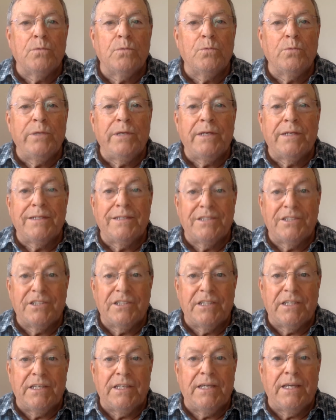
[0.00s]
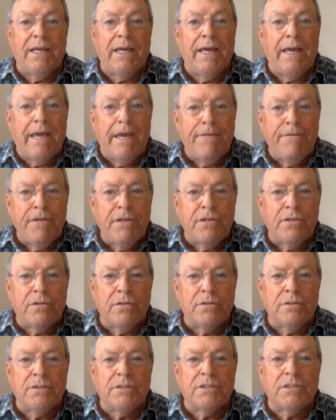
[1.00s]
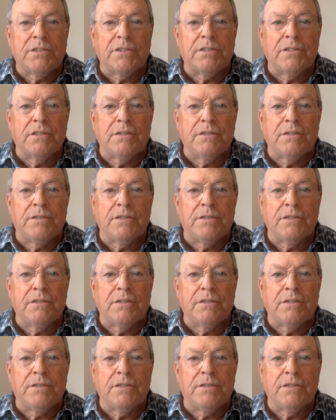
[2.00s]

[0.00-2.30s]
we can see evidence